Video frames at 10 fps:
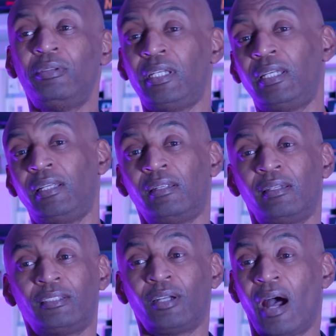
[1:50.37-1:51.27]

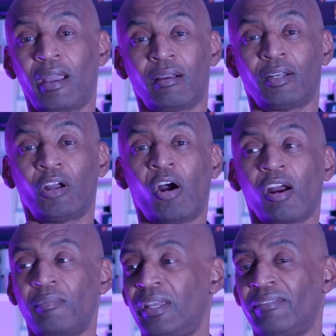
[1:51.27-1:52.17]
need to hire an
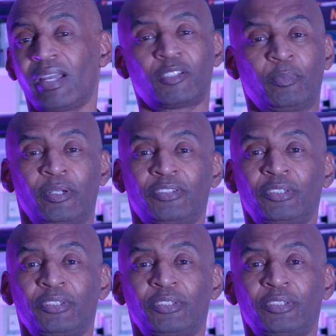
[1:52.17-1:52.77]
army of experts